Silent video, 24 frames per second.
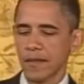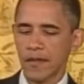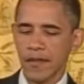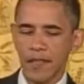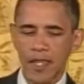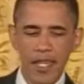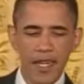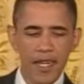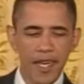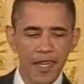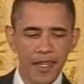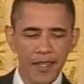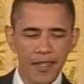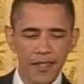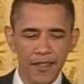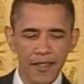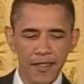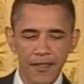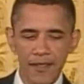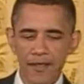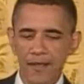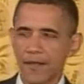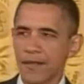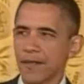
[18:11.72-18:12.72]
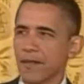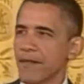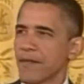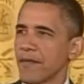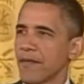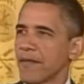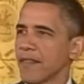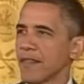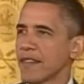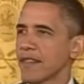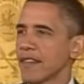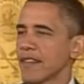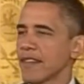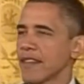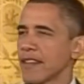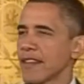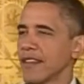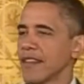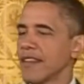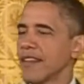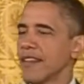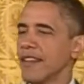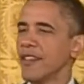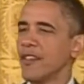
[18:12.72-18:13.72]
Get out of here.
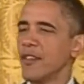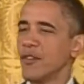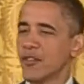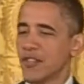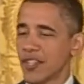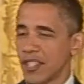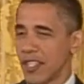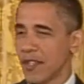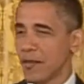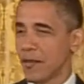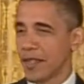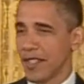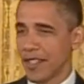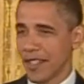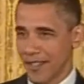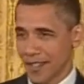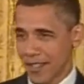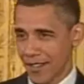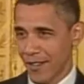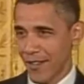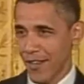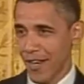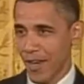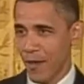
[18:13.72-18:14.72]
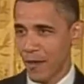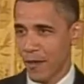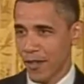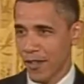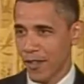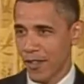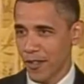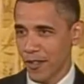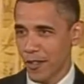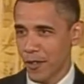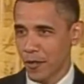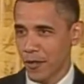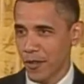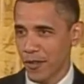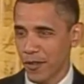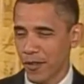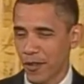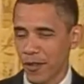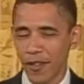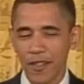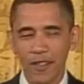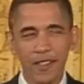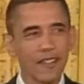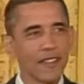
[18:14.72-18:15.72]
You've seen me grab one of those
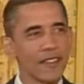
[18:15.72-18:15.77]
before.